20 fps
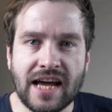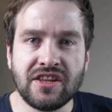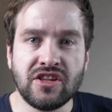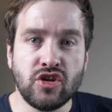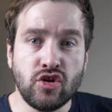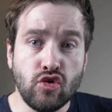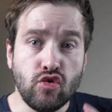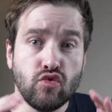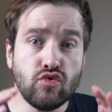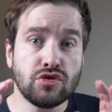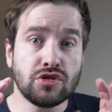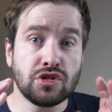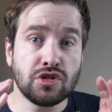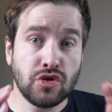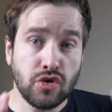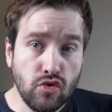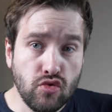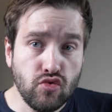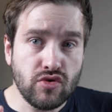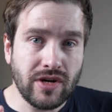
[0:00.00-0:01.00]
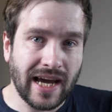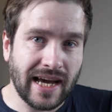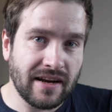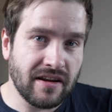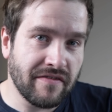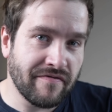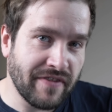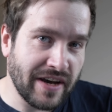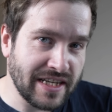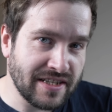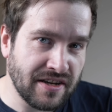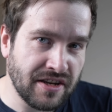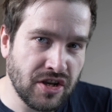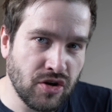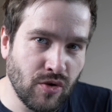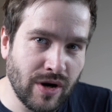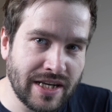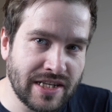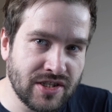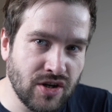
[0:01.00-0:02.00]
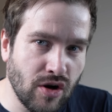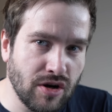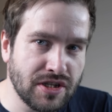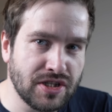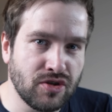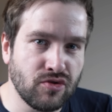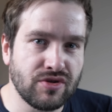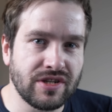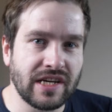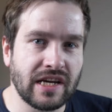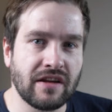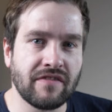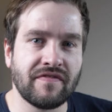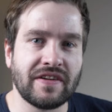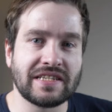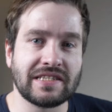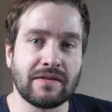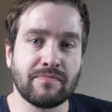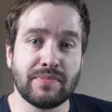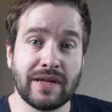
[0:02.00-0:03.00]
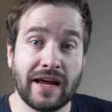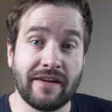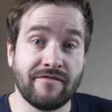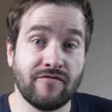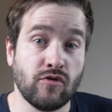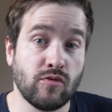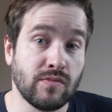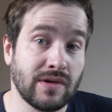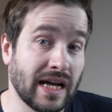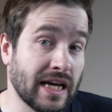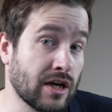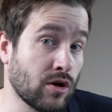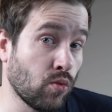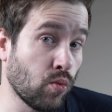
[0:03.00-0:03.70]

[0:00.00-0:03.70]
And you too can invest in U S stocks using an investing platform like